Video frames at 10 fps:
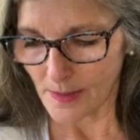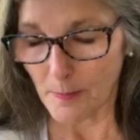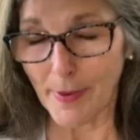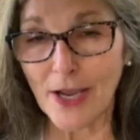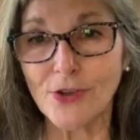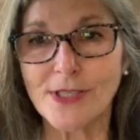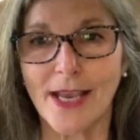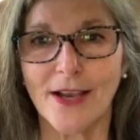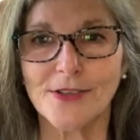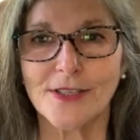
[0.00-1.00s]
the bounce
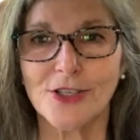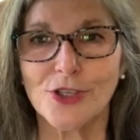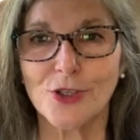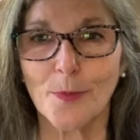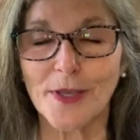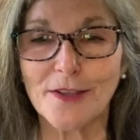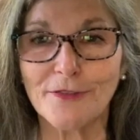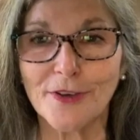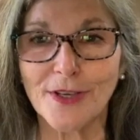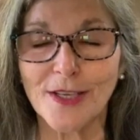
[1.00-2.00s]
house that she told me at the
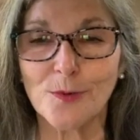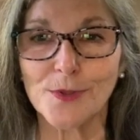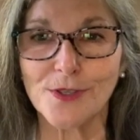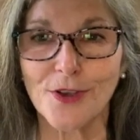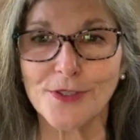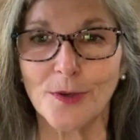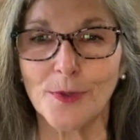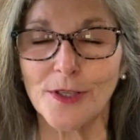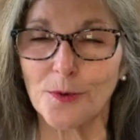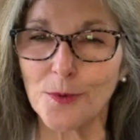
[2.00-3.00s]
very end was also in there.